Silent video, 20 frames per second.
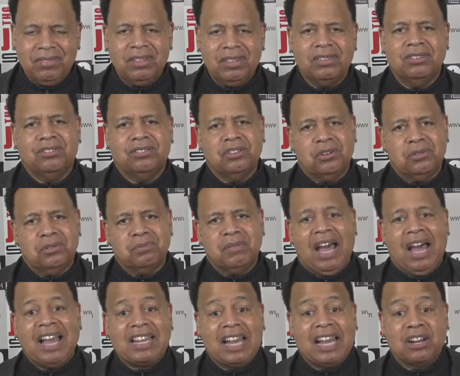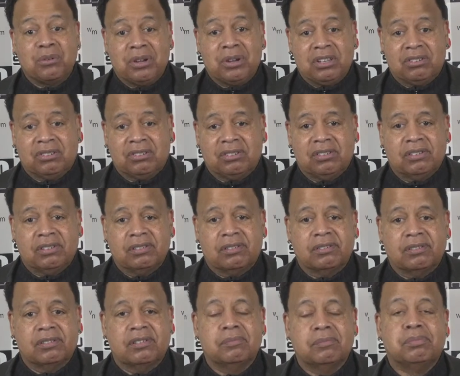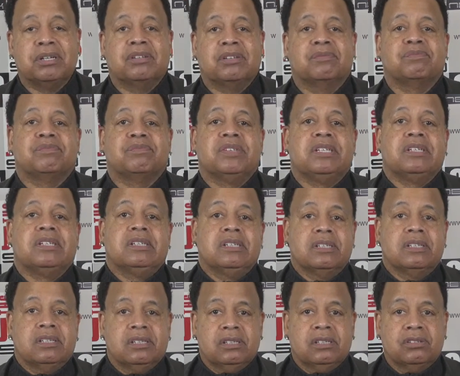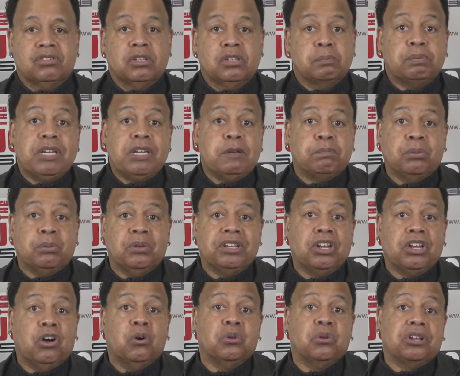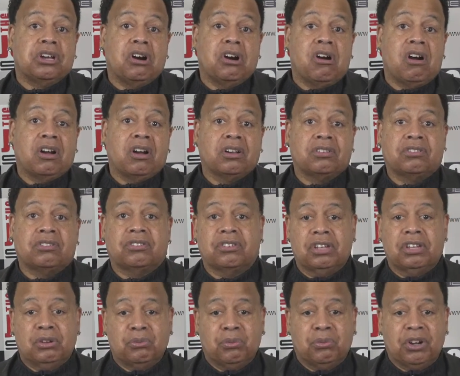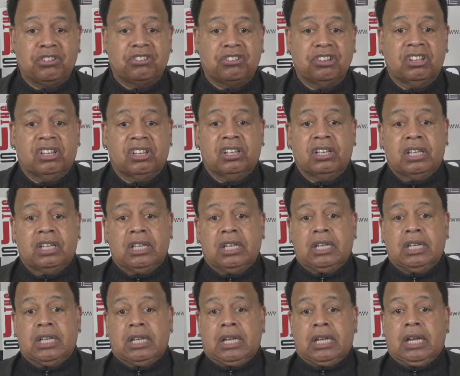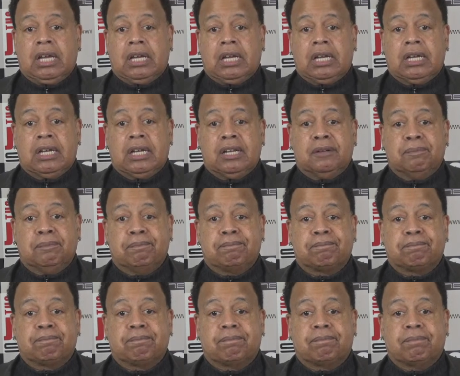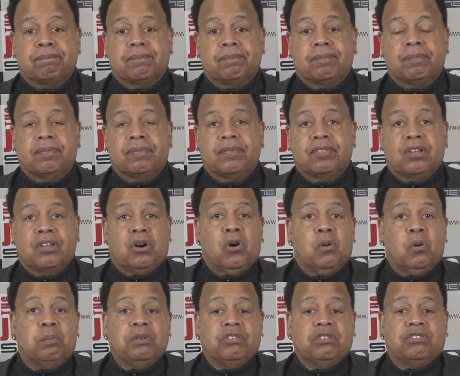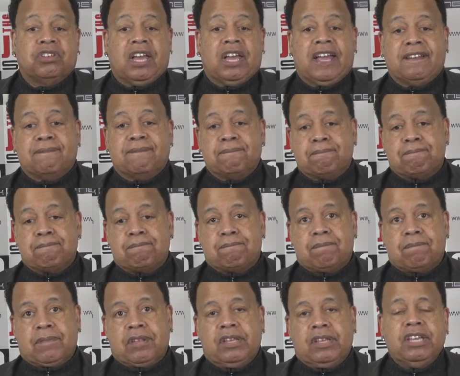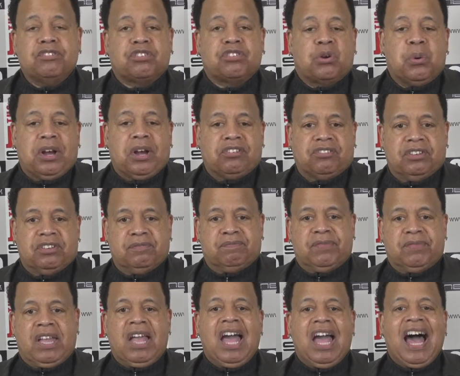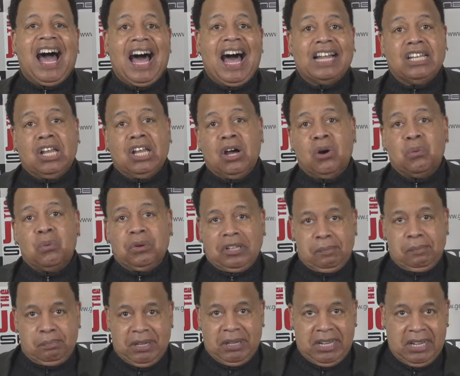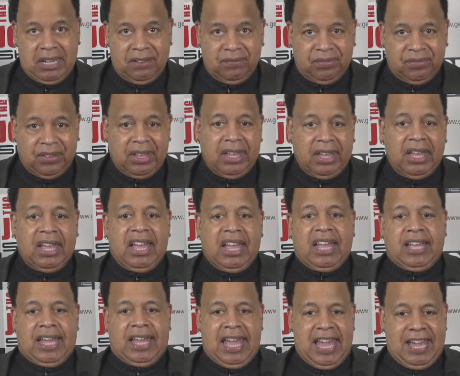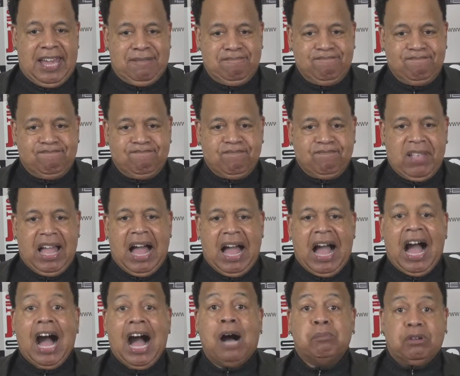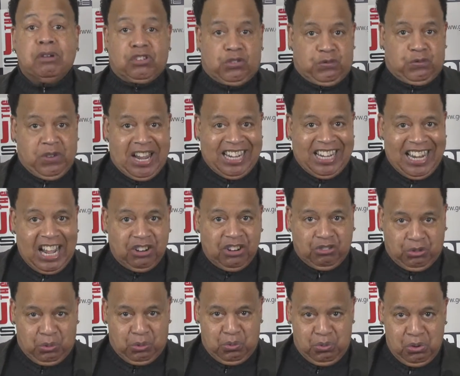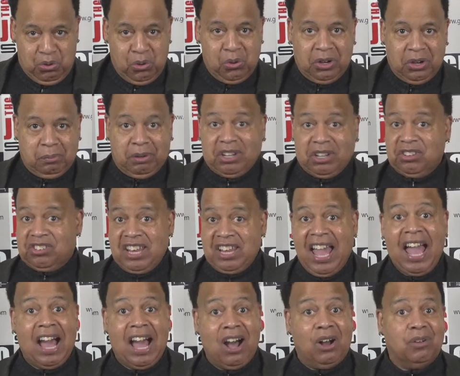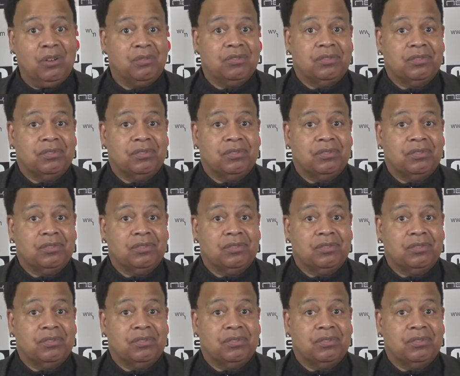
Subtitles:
So I digress. But to the people and the oligarchs in Russia, the hope is that, here's the question: how long will it be, and how much financial ruin? Because now,